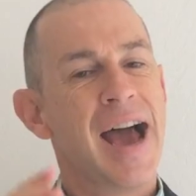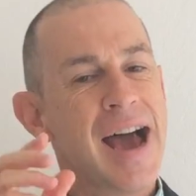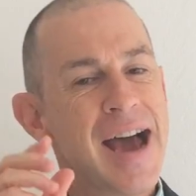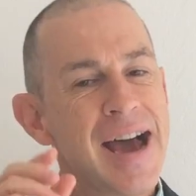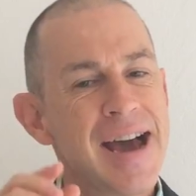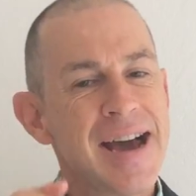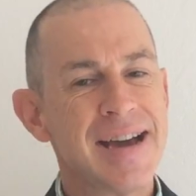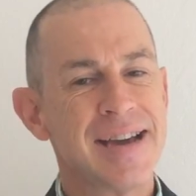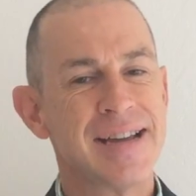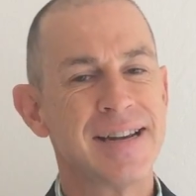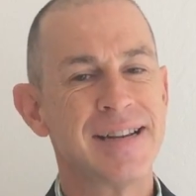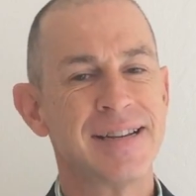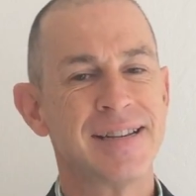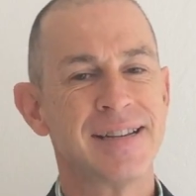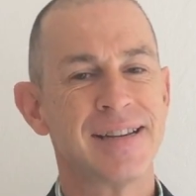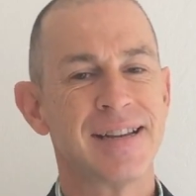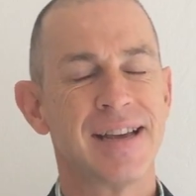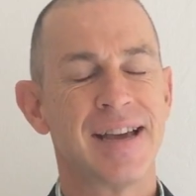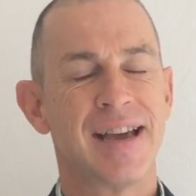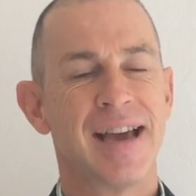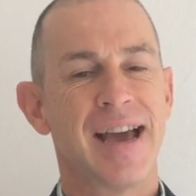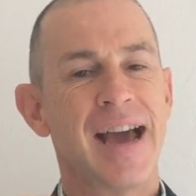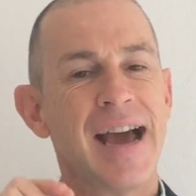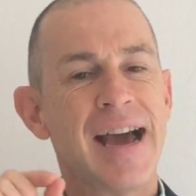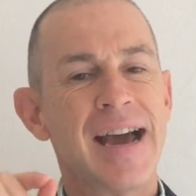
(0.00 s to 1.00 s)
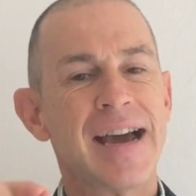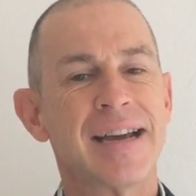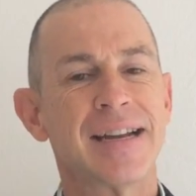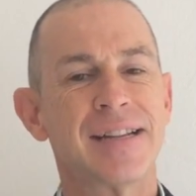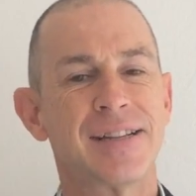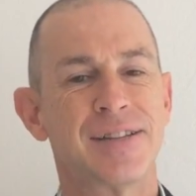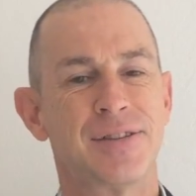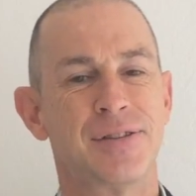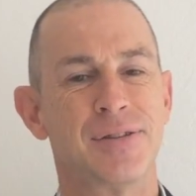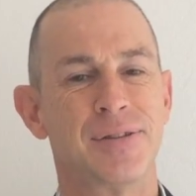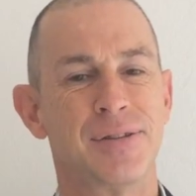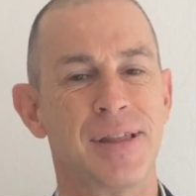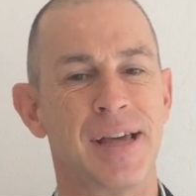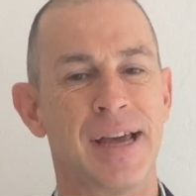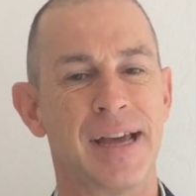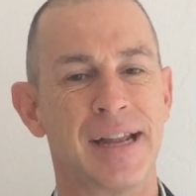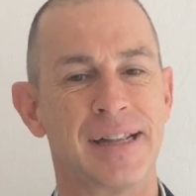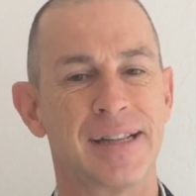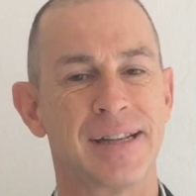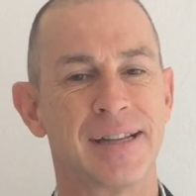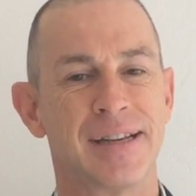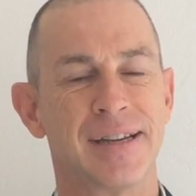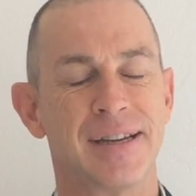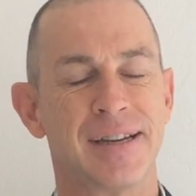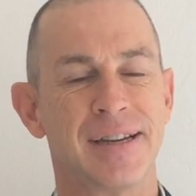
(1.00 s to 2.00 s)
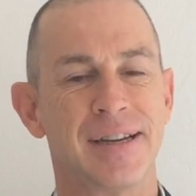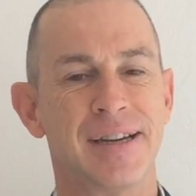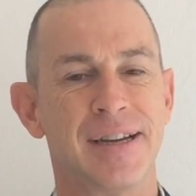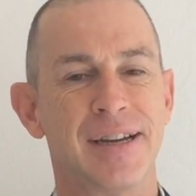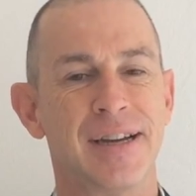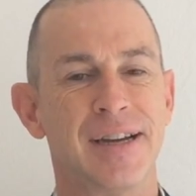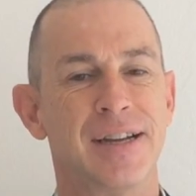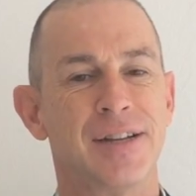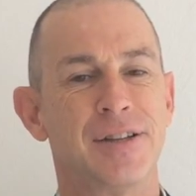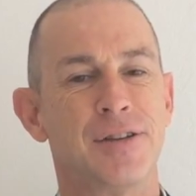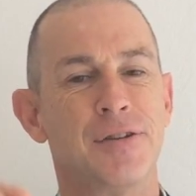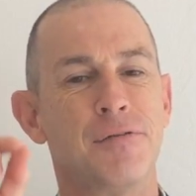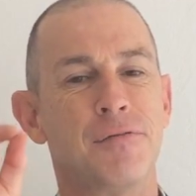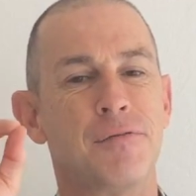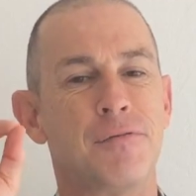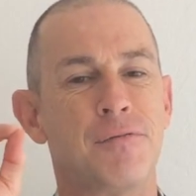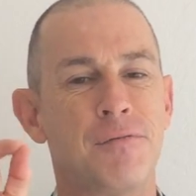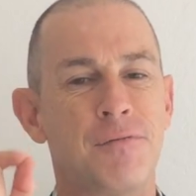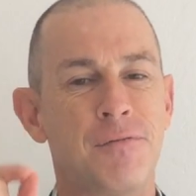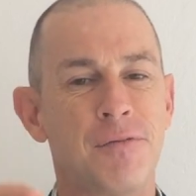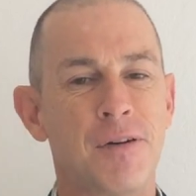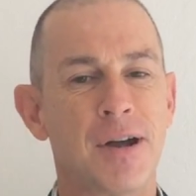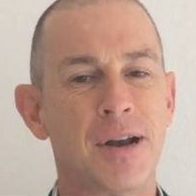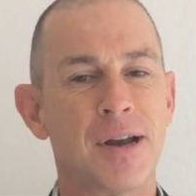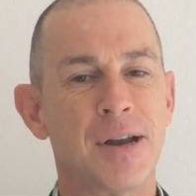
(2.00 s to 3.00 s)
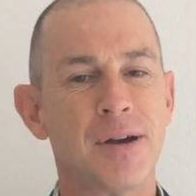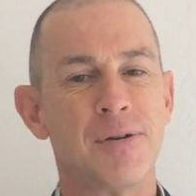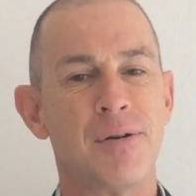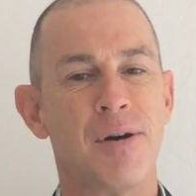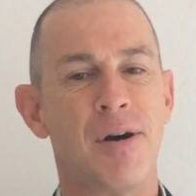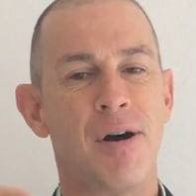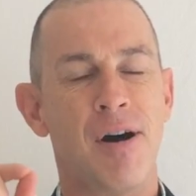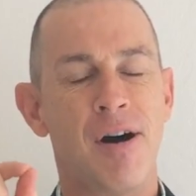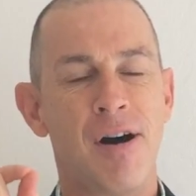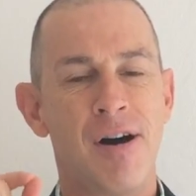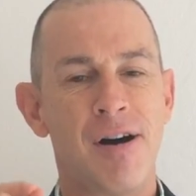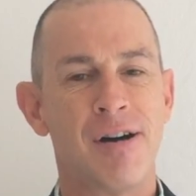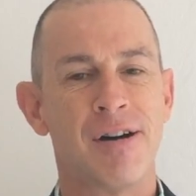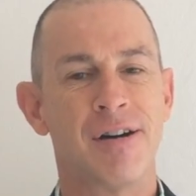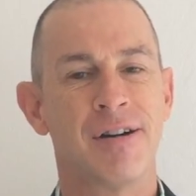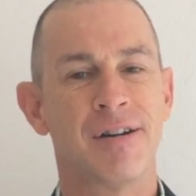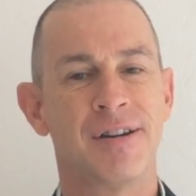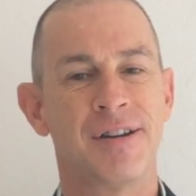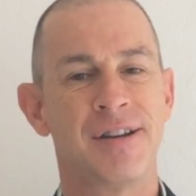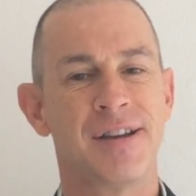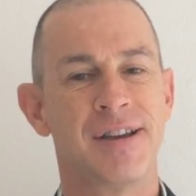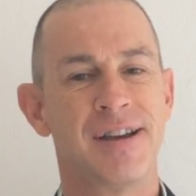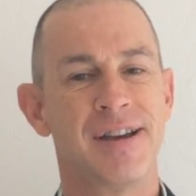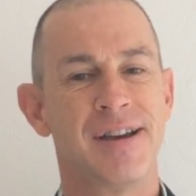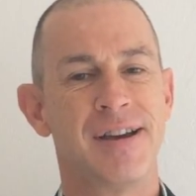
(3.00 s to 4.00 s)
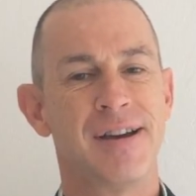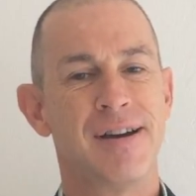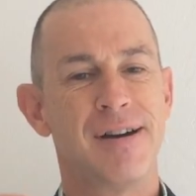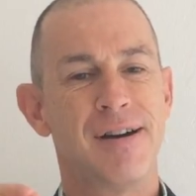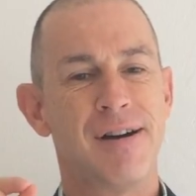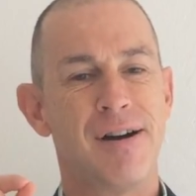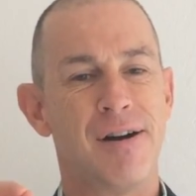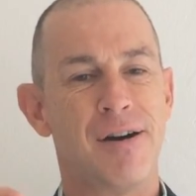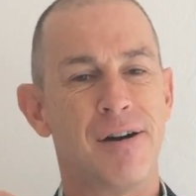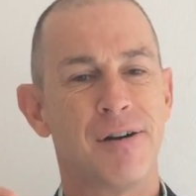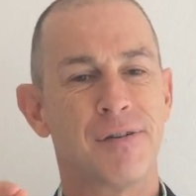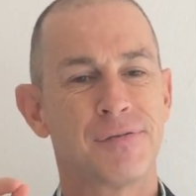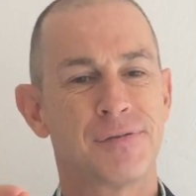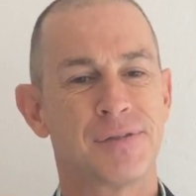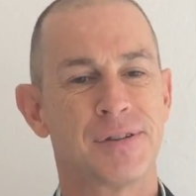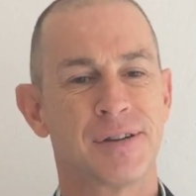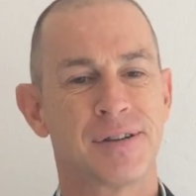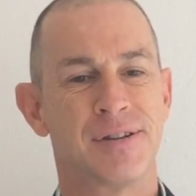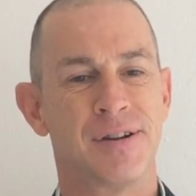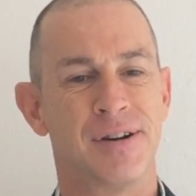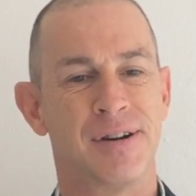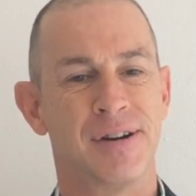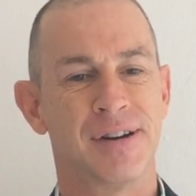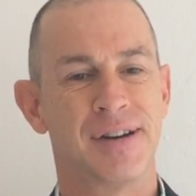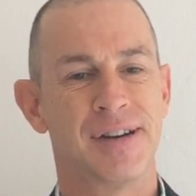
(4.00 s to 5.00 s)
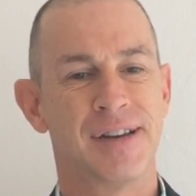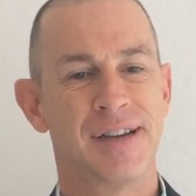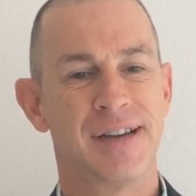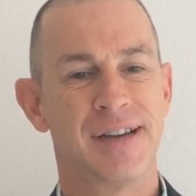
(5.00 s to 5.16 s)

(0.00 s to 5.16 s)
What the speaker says: and add to that to follow hard after God.